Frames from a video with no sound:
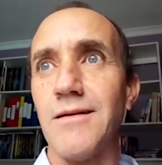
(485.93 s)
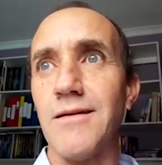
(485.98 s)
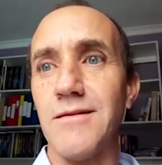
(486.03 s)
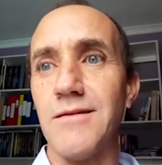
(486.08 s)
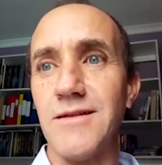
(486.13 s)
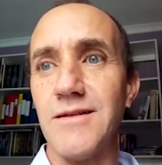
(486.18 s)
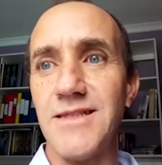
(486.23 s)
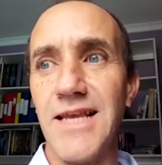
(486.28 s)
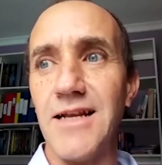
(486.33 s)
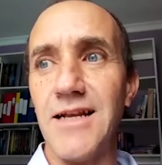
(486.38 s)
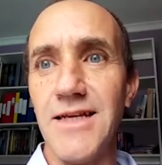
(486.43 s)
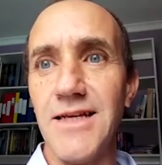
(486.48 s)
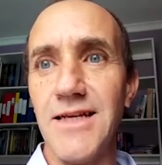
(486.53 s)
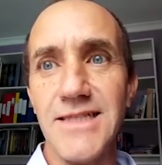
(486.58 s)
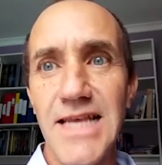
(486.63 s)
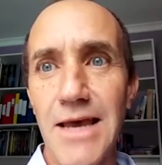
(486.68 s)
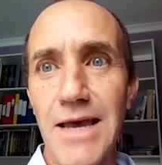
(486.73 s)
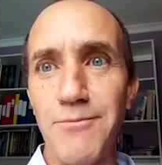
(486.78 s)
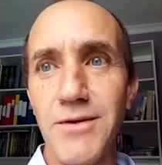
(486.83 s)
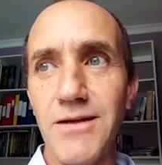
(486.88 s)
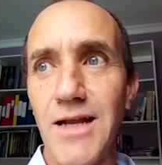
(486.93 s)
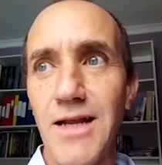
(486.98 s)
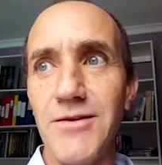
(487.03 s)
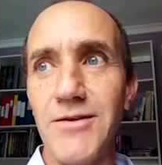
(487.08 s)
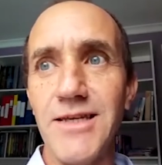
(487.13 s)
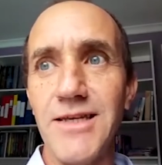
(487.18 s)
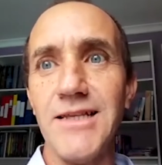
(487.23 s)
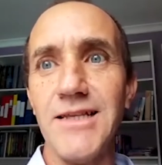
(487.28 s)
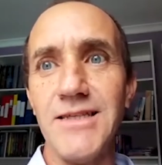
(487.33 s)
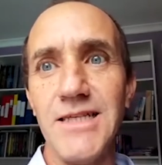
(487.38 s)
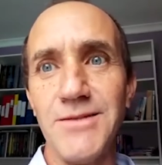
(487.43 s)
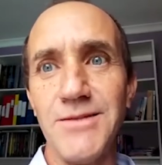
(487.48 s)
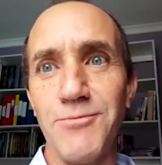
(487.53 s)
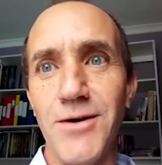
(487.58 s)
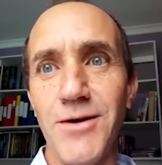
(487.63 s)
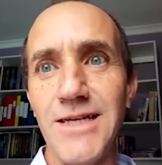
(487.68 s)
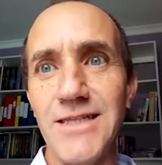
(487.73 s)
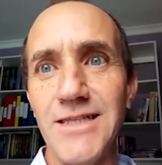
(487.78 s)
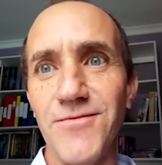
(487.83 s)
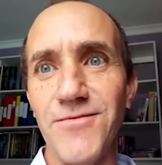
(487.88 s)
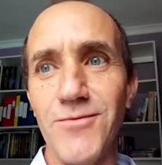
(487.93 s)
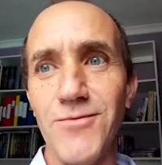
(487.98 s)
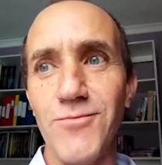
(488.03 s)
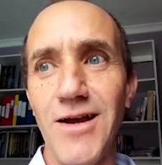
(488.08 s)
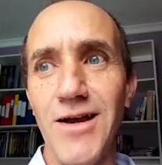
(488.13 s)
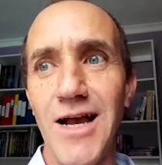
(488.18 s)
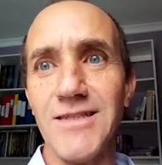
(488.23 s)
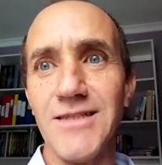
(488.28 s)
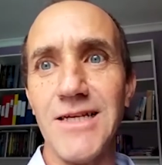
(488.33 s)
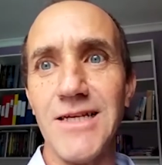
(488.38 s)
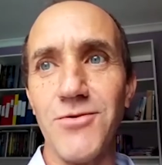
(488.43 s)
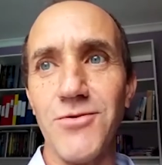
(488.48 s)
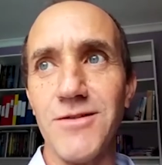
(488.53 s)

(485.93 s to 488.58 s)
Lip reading: The seller is happy, now he gets his price from a house that